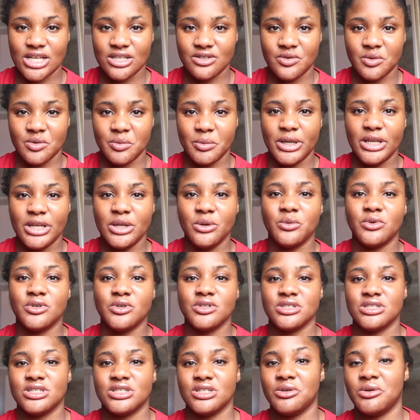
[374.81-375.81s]
The remaining
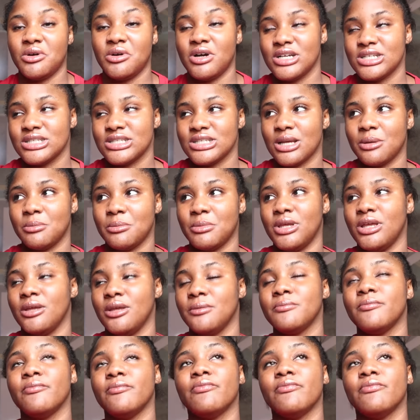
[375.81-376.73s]
ones did not answer me.